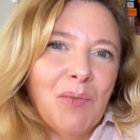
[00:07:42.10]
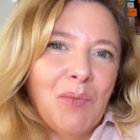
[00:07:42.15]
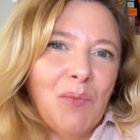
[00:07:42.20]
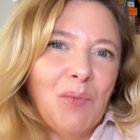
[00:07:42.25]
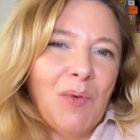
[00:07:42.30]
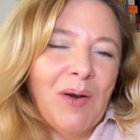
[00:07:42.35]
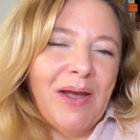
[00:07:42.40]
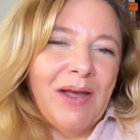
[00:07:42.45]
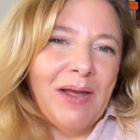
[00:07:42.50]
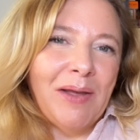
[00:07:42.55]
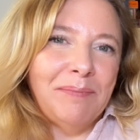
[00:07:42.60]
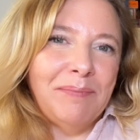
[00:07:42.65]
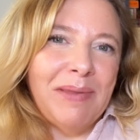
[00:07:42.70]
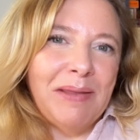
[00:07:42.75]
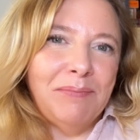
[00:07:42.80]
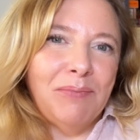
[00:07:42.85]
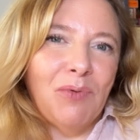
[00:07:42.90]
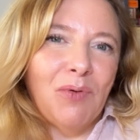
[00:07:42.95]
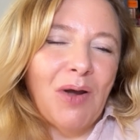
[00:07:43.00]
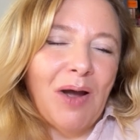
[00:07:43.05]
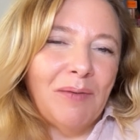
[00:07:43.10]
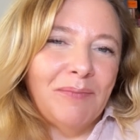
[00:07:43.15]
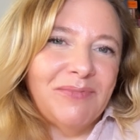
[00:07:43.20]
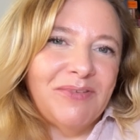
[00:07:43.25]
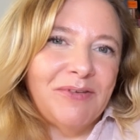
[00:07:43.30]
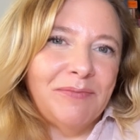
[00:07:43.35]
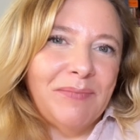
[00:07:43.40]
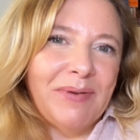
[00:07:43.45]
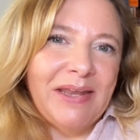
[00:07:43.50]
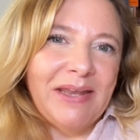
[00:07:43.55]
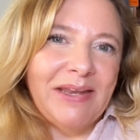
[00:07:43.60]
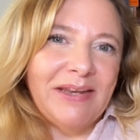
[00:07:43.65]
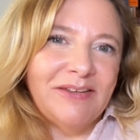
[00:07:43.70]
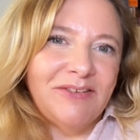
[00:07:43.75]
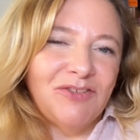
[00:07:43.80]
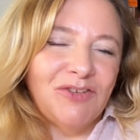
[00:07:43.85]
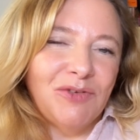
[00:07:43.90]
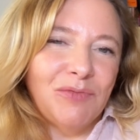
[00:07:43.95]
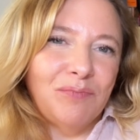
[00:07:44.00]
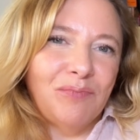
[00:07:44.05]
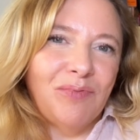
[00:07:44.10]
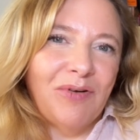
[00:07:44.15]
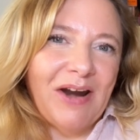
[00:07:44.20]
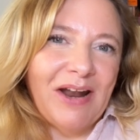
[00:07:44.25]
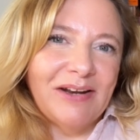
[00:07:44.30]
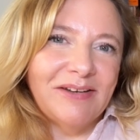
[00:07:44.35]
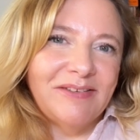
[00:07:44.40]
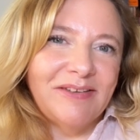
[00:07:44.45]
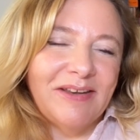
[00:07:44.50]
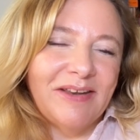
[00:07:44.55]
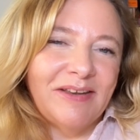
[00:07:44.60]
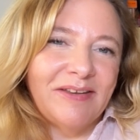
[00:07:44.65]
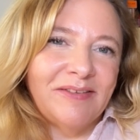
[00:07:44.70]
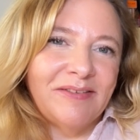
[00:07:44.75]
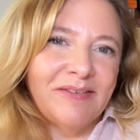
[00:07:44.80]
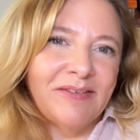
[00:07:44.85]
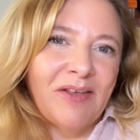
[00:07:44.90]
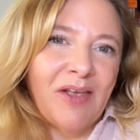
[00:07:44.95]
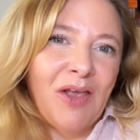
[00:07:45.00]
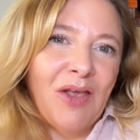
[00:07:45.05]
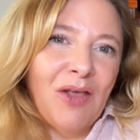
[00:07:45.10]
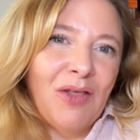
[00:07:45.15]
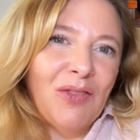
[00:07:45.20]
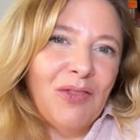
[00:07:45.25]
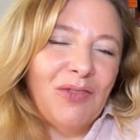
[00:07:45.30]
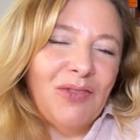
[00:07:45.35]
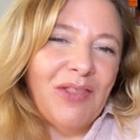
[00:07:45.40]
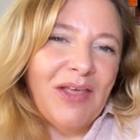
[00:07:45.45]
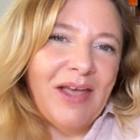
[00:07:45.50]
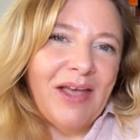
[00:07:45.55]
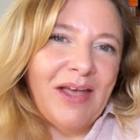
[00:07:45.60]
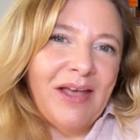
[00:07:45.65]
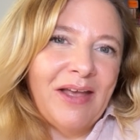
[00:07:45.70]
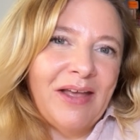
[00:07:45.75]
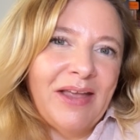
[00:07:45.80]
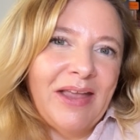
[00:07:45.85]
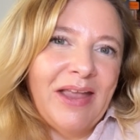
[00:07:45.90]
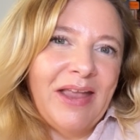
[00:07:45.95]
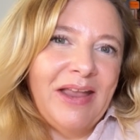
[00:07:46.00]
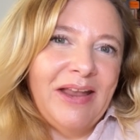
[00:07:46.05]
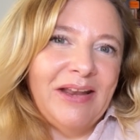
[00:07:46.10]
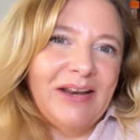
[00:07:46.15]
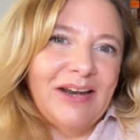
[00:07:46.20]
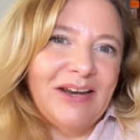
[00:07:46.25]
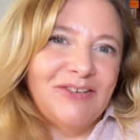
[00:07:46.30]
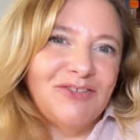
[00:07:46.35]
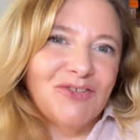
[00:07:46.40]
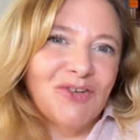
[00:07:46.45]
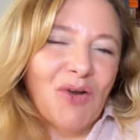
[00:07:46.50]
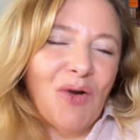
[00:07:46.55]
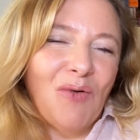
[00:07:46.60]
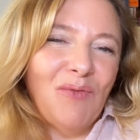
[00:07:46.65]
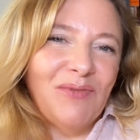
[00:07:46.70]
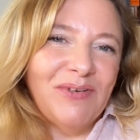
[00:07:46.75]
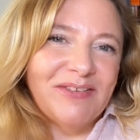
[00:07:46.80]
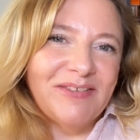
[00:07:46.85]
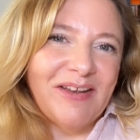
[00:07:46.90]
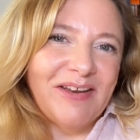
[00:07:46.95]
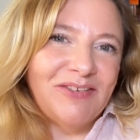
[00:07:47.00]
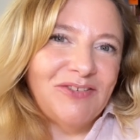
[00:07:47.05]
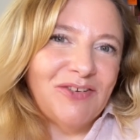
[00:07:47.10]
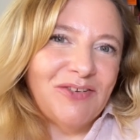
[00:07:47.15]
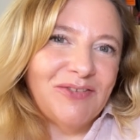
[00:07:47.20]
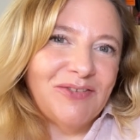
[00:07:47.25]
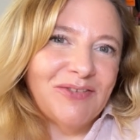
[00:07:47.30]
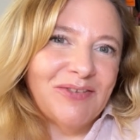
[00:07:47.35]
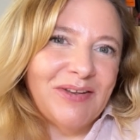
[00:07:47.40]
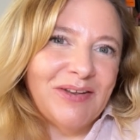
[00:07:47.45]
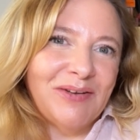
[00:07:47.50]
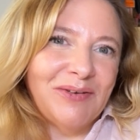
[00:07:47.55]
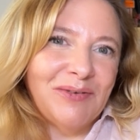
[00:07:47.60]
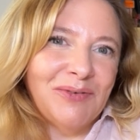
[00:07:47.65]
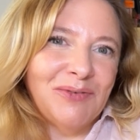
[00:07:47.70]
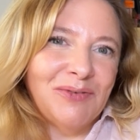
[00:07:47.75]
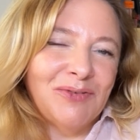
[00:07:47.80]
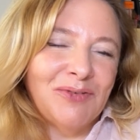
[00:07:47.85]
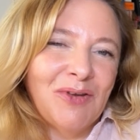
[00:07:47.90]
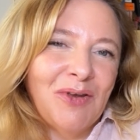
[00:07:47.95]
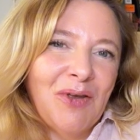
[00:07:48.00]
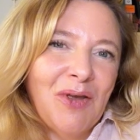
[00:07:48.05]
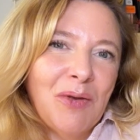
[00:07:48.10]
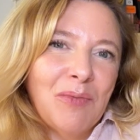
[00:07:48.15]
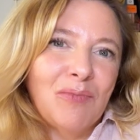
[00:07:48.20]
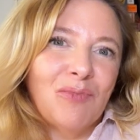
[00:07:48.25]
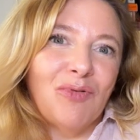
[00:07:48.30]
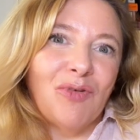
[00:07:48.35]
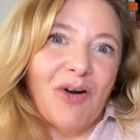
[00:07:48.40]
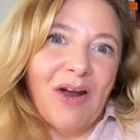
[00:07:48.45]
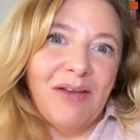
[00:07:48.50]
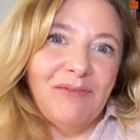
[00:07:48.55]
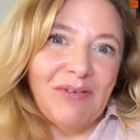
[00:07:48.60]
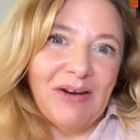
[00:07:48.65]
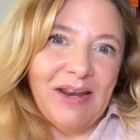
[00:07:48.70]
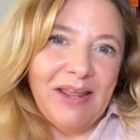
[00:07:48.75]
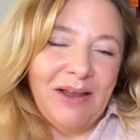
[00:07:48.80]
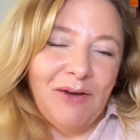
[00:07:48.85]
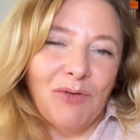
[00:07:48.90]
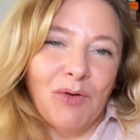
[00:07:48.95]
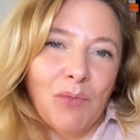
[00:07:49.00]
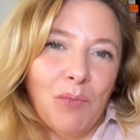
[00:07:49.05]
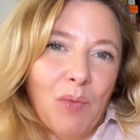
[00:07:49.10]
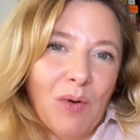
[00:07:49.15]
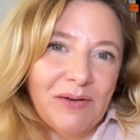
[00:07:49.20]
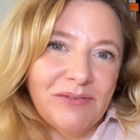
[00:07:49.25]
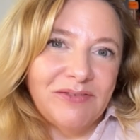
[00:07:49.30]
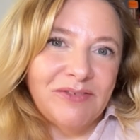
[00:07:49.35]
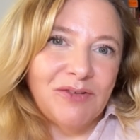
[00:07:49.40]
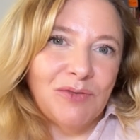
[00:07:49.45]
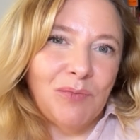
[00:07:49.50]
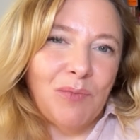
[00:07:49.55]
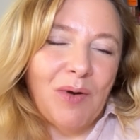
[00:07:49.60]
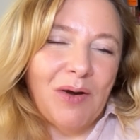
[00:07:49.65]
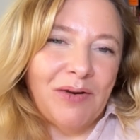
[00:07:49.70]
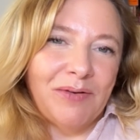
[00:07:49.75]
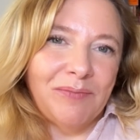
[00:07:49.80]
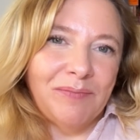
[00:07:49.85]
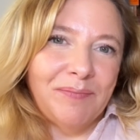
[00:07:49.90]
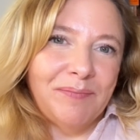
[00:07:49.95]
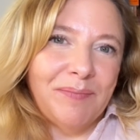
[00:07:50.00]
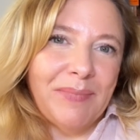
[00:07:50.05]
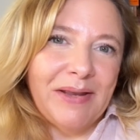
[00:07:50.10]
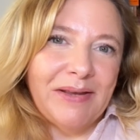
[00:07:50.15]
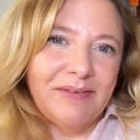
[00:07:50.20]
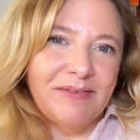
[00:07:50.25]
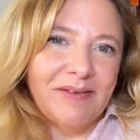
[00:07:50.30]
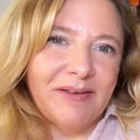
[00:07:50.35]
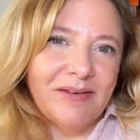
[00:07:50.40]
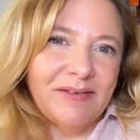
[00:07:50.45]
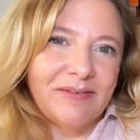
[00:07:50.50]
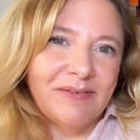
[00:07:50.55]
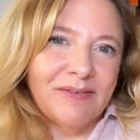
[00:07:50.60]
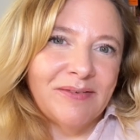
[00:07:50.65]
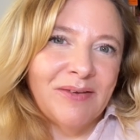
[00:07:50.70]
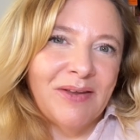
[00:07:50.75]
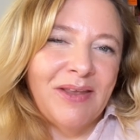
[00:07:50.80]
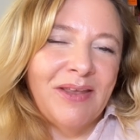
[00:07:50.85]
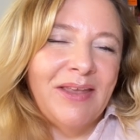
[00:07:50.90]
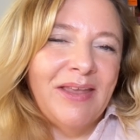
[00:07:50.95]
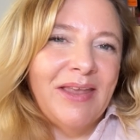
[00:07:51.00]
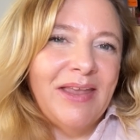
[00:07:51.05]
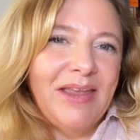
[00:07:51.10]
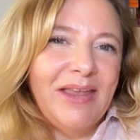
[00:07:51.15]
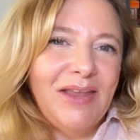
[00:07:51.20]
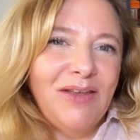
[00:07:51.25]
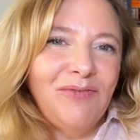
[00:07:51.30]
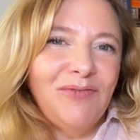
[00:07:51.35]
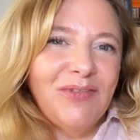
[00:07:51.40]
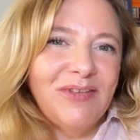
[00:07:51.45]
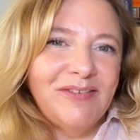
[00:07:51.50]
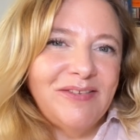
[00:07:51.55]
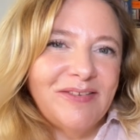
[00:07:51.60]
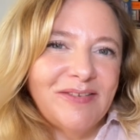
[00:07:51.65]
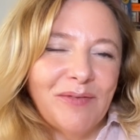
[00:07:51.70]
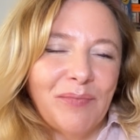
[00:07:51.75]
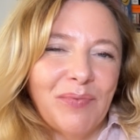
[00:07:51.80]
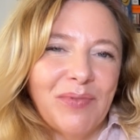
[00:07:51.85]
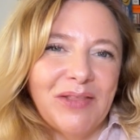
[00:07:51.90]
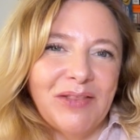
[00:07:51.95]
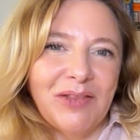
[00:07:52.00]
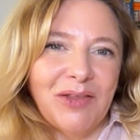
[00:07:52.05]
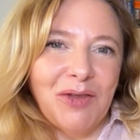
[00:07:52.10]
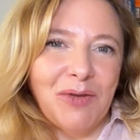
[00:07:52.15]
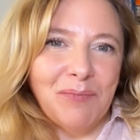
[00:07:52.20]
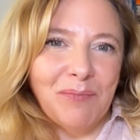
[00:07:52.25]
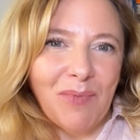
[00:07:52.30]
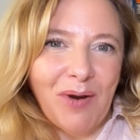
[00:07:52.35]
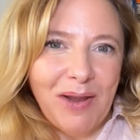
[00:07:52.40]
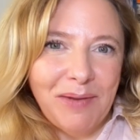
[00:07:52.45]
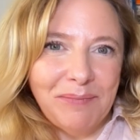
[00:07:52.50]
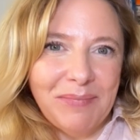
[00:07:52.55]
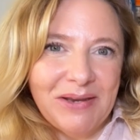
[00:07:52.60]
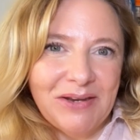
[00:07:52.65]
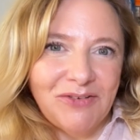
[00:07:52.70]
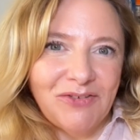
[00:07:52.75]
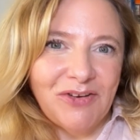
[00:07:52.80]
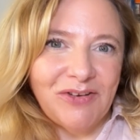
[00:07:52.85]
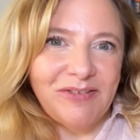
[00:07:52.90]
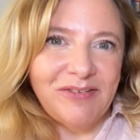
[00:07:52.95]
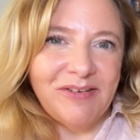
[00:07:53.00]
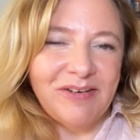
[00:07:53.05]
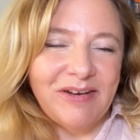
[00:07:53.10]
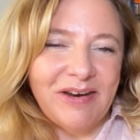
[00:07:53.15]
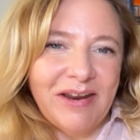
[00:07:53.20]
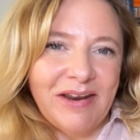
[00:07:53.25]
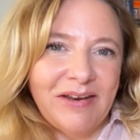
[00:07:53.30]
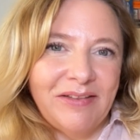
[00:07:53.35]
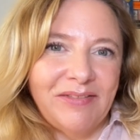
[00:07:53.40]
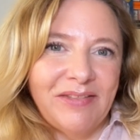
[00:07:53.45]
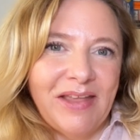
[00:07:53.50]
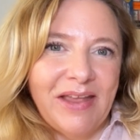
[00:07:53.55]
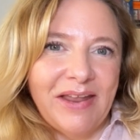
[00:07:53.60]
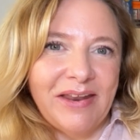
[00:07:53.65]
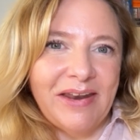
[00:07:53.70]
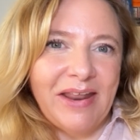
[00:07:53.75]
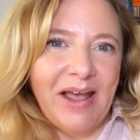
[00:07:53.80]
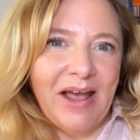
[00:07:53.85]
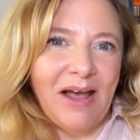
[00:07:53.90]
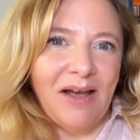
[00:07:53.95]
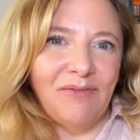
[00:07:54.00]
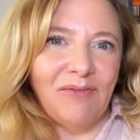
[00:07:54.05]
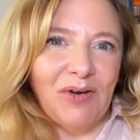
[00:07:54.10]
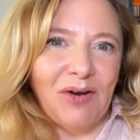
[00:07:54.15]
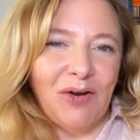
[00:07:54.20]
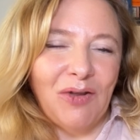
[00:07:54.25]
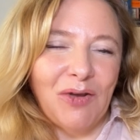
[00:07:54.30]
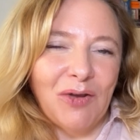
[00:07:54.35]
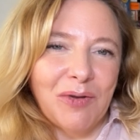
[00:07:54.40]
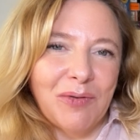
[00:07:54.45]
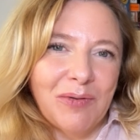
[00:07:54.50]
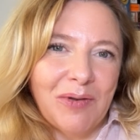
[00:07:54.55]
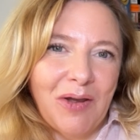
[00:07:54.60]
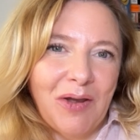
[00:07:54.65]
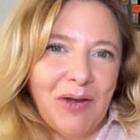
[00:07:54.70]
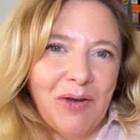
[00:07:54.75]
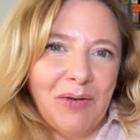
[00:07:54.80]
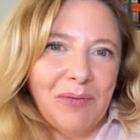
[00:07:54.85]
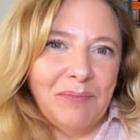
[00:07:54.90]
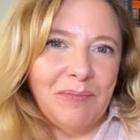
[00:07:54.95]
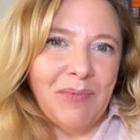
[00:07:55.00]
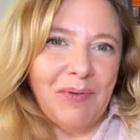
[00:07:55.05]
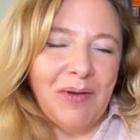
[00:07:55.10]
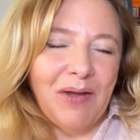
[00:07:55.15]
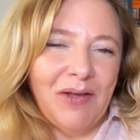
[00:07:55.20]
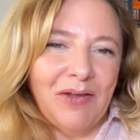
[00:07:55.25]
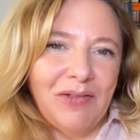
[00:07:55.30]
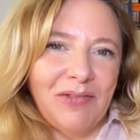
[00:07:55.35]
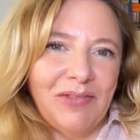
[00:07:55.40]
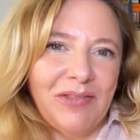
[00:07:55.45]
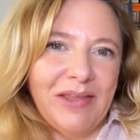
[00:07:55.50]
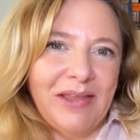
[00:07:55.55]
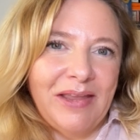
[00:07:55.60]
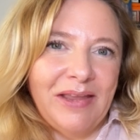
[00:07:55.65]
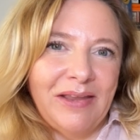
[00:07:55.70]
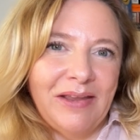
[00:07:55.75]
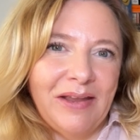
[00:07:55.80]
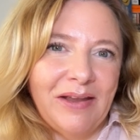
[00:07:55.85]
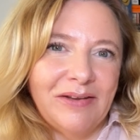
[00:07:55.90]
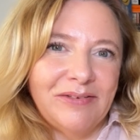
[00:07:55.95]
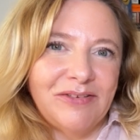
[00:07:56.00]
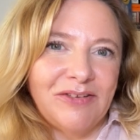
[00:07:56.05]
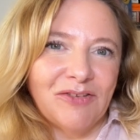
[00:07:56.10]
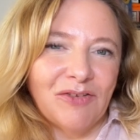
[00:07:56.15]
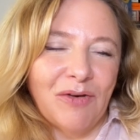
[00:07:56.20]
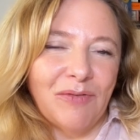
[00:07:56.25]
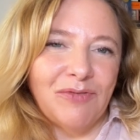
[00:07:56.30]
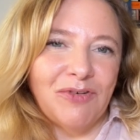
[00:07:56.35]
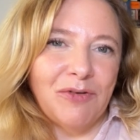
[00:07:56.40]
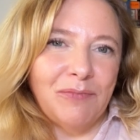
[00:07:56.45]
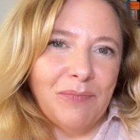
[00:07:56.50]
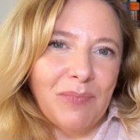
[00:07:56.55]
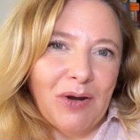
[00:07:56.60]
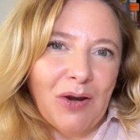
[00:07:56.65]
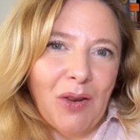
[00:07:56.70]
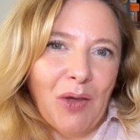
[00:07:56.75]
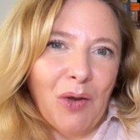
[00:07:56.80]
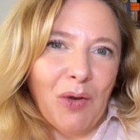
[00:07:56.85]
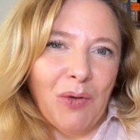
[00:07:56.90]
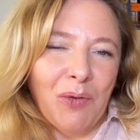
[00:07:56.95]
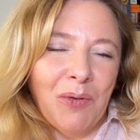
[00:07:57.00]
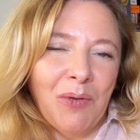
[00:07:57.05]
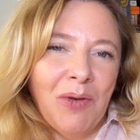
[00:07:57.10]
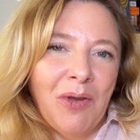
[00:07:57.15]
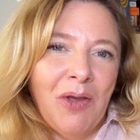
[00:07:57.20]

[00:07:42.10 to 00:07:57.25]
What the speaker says: where people come to me to practice their English conversation skills privately on a one-to-one basis. If this is something that you might be interested in, then have a look at the description below.